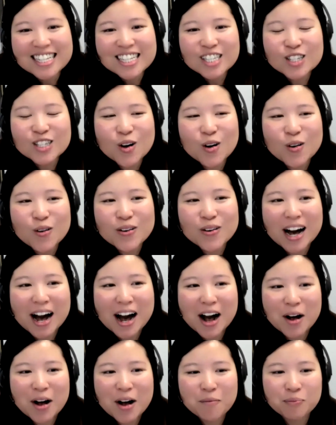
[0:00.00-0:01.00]
So,
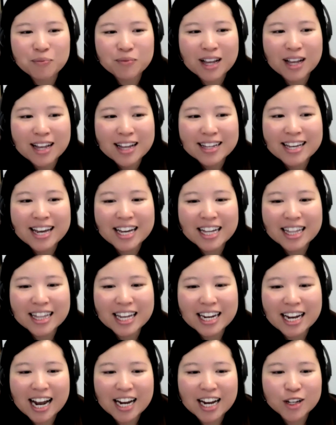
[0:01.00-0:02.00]
okay,
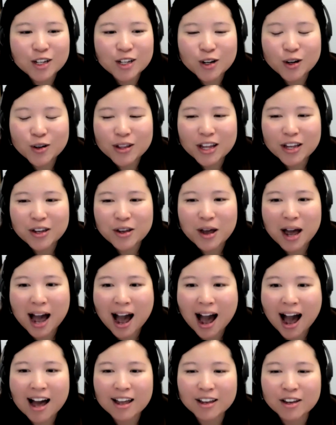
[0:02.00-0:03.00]
like I know that
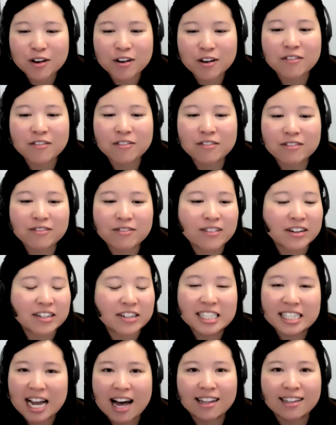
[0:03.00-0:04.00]
you're
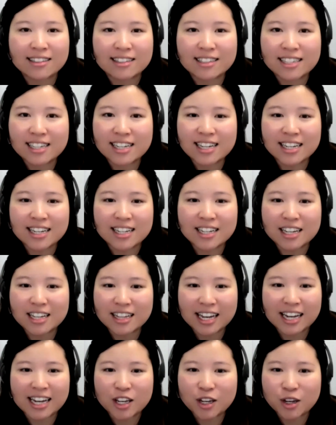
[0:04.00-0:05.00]
very talented,
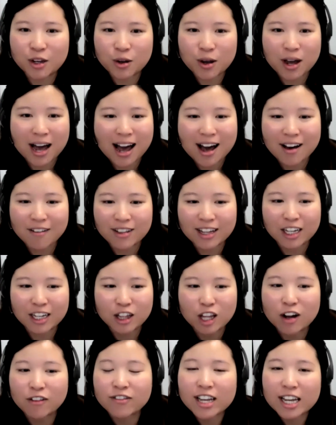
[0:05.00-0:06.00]
like you have like
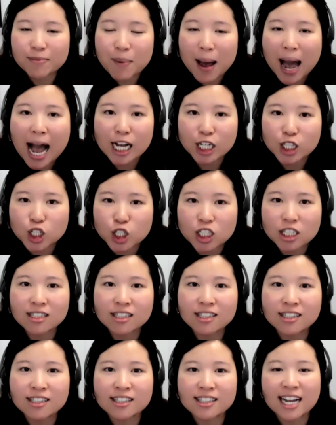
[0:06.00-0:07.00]
a lot of
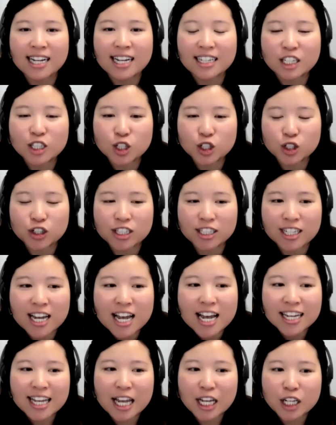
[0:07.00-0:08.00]
passions and interests.
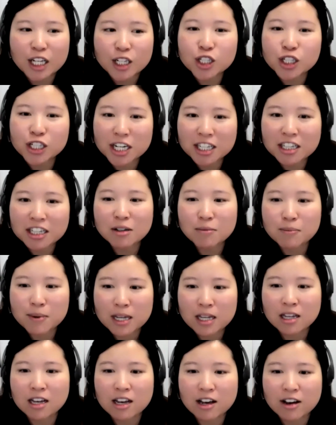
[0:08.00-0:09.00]
Can you share a little
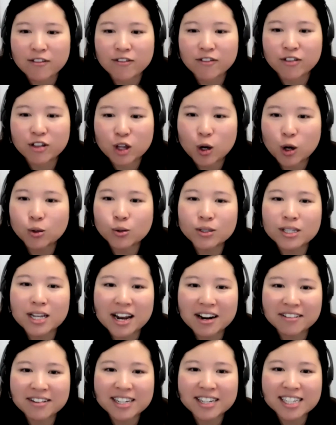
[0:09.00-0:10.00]
bit of those
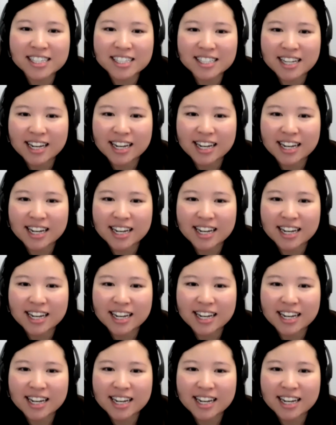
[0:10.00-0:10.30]
areas?